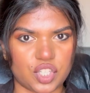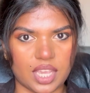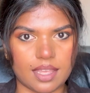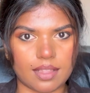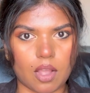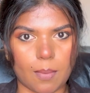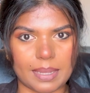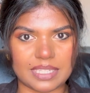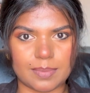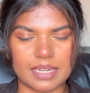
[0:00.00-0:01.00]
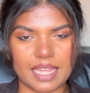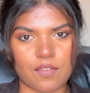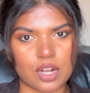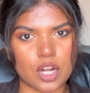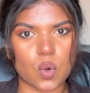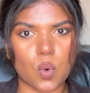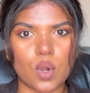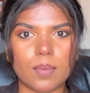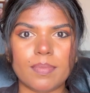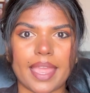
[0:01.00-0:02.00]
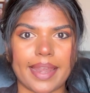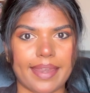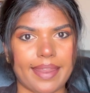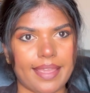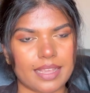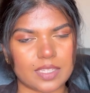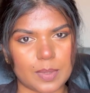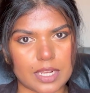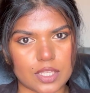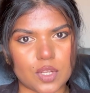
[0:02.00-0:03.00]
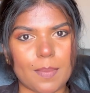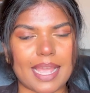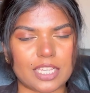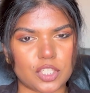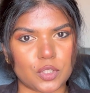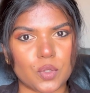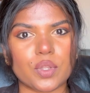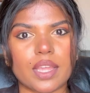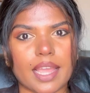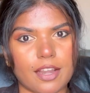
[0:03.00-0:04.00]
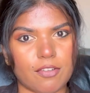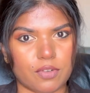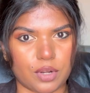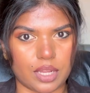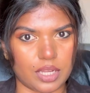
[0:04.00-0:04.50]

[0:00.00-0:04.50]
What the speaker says: check the compatibility avarude role um ende experience nu match undo nulla kind of or